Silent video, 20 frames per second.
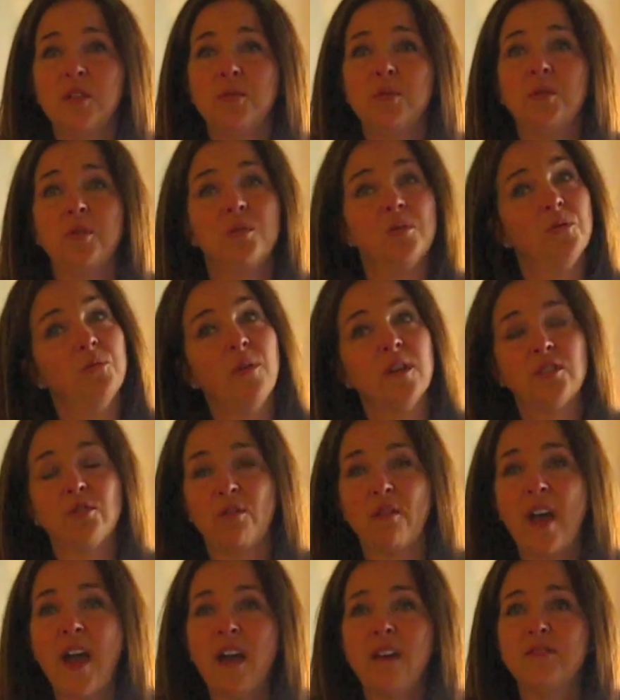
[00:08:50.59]
You do what
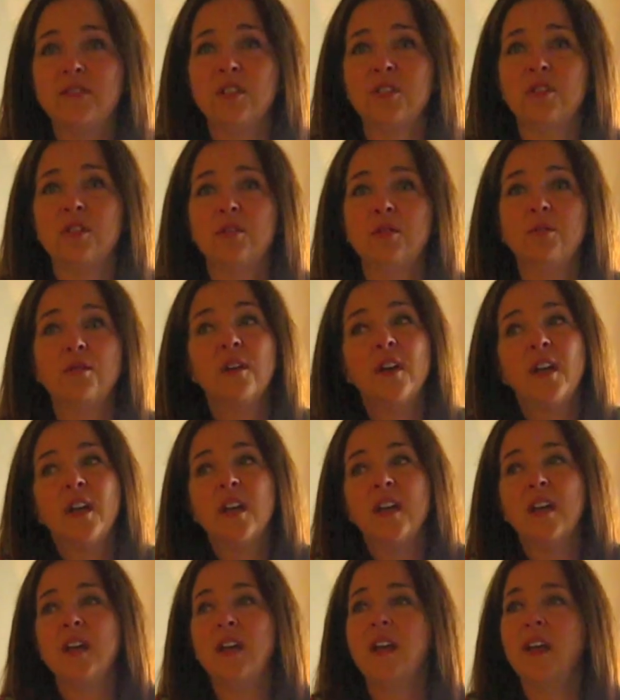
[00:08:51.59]
you have to
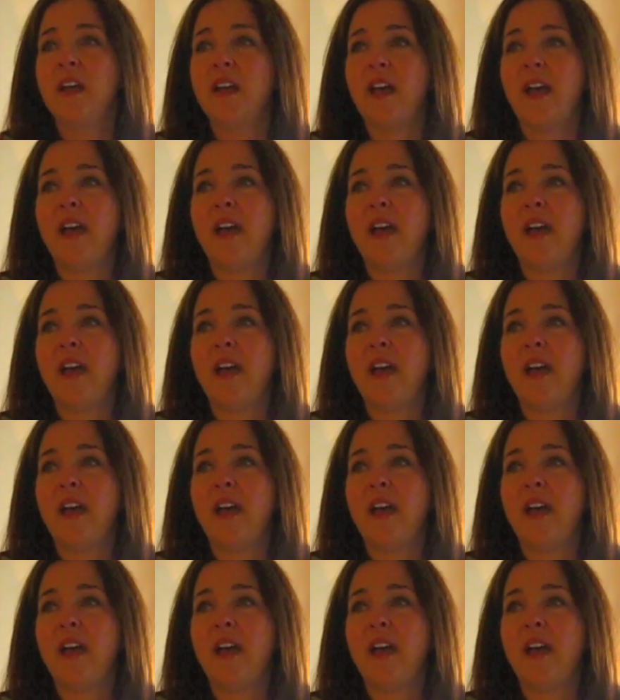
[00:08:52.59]
do.